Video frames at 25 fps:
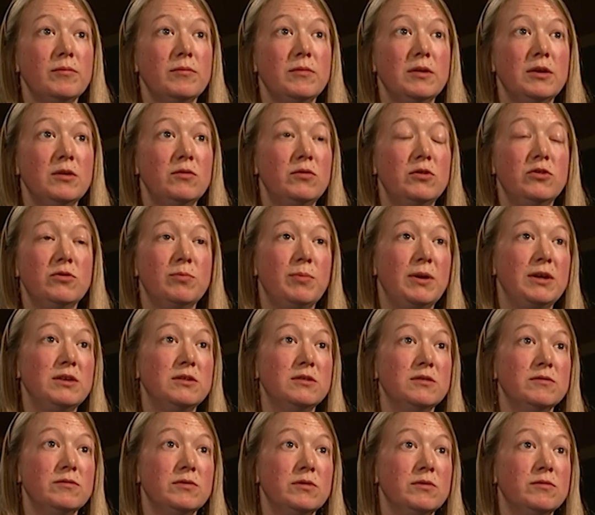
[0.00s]

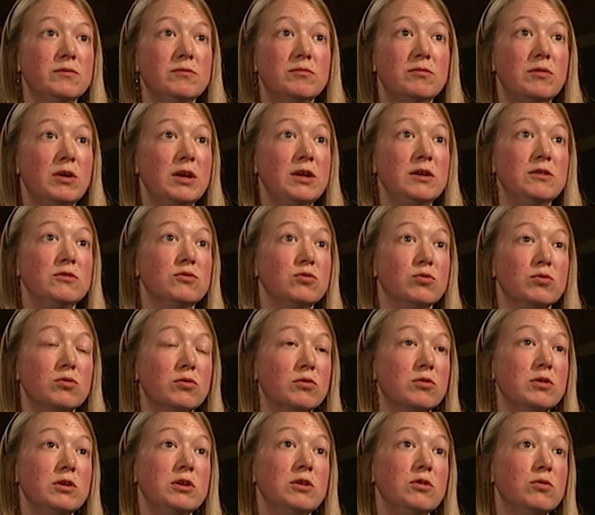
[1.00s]
irrespective of race or
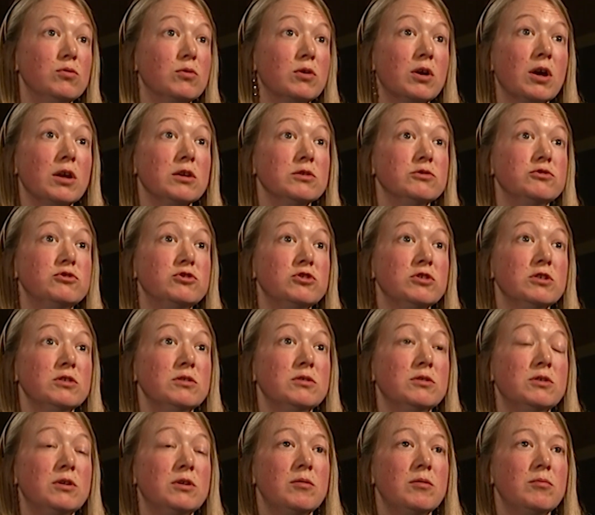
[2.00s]
creed or culture,
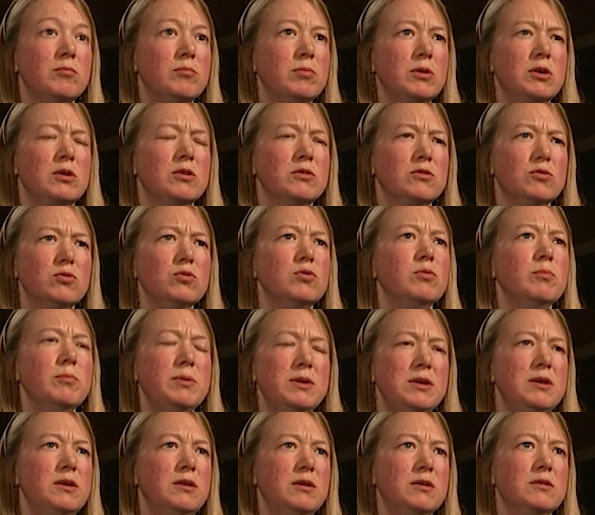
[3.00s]
because all
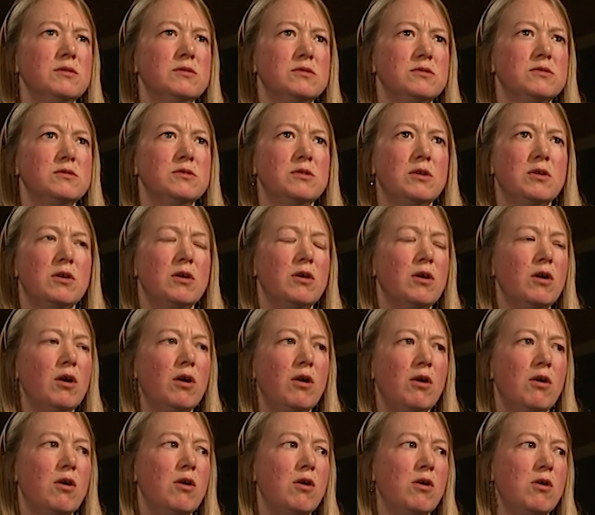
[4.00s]
beings
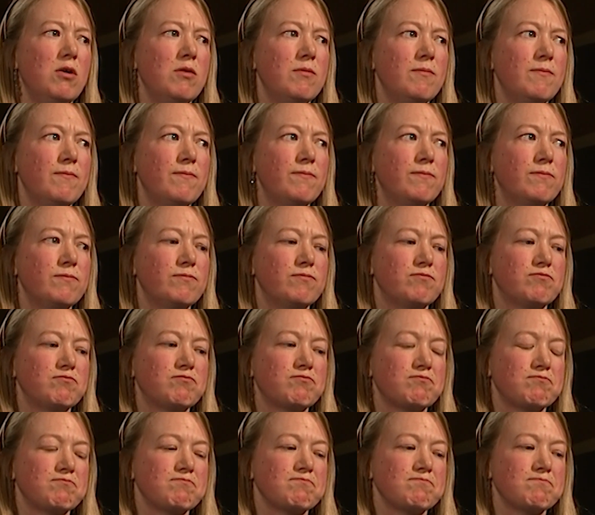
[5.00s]
are
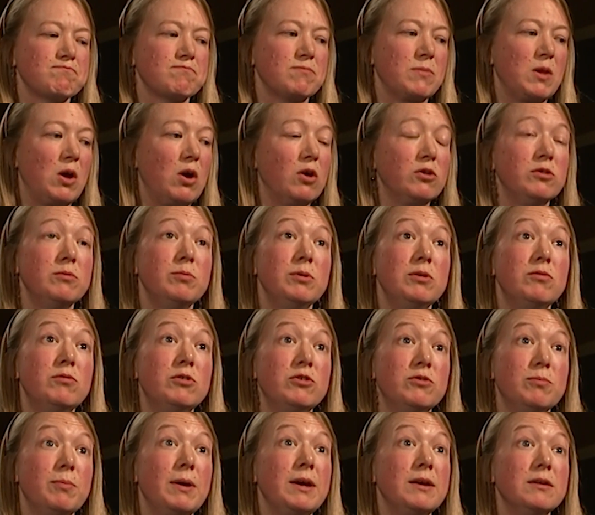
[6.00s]
to be
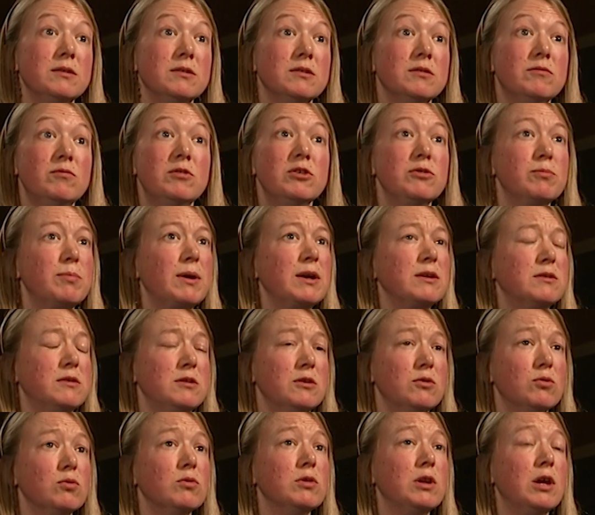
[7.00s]
respected. Respecting
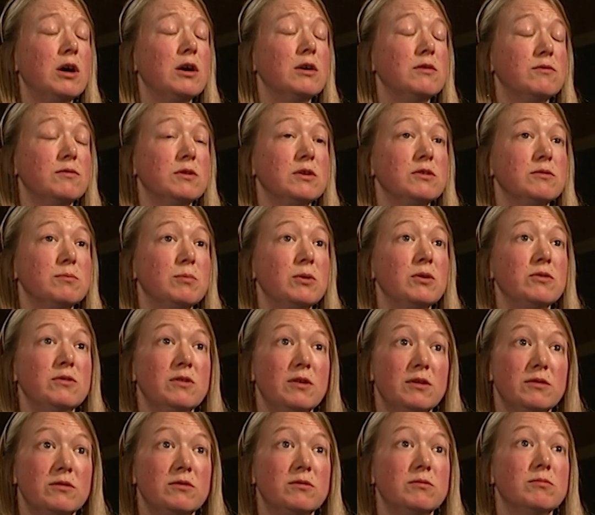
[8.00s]
all life, I suppose,
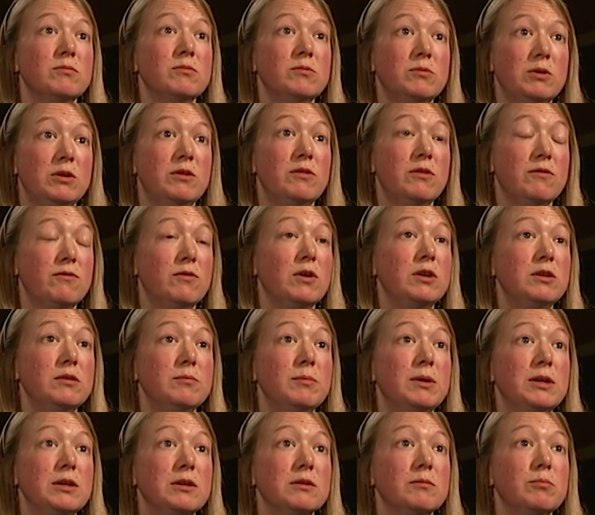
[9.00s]
that's one of the
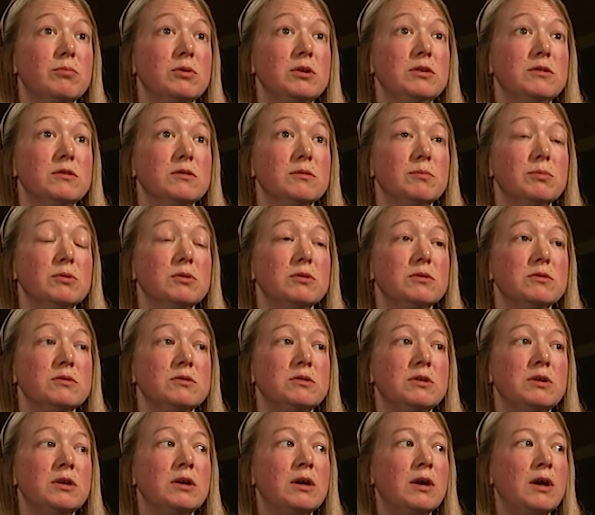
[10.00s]
fundamental principles.
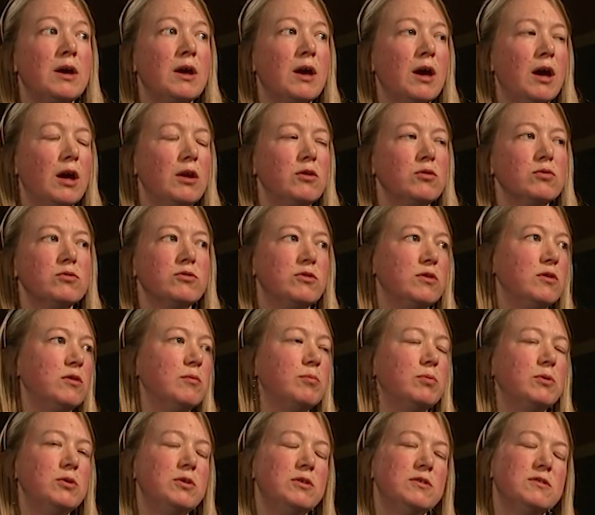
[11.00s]
And also the
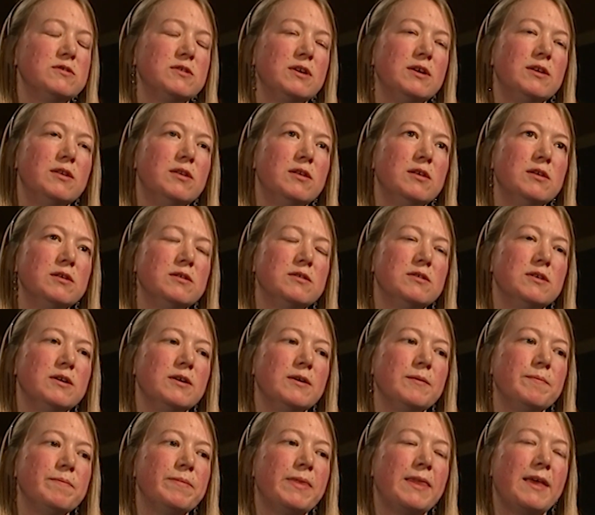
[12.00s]
Buddha said that
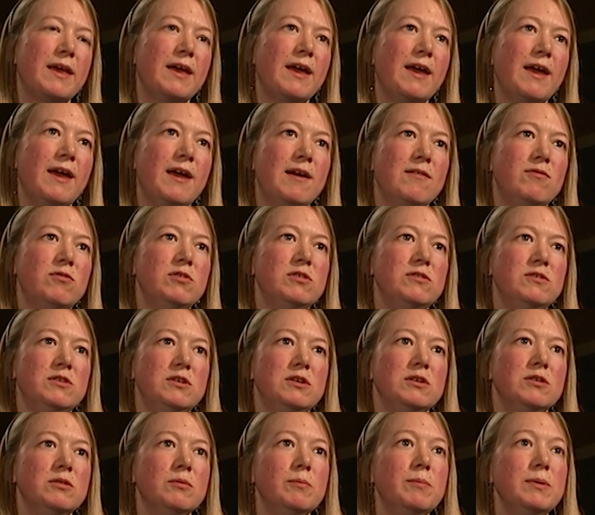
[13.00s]
every
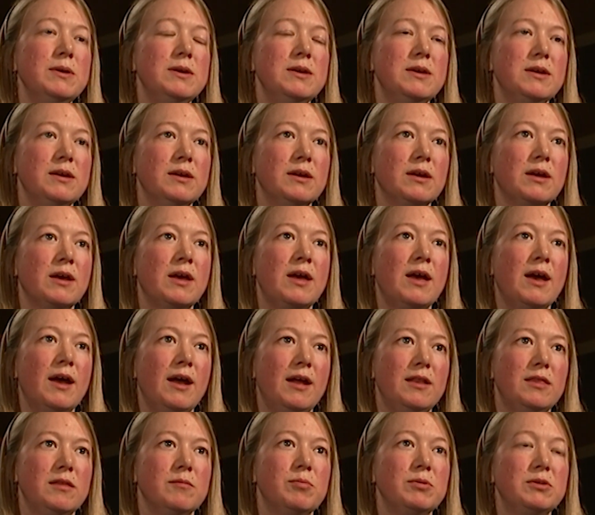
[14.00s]
single being
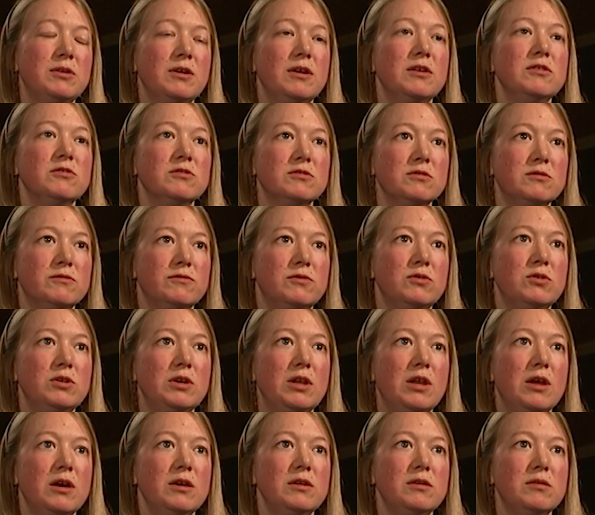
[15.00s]
had the potential for
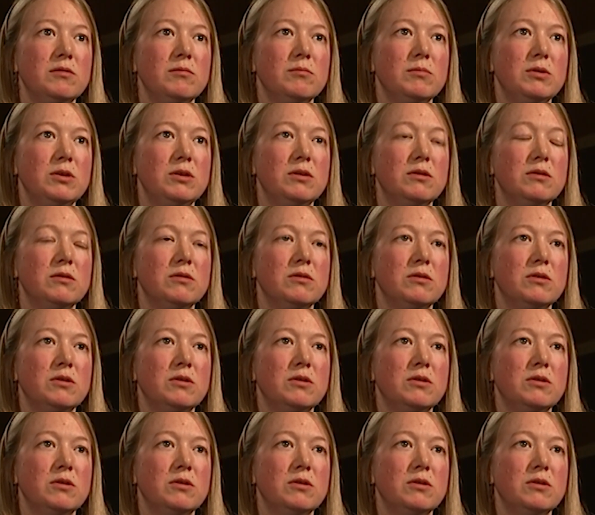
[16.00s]
enlightenment,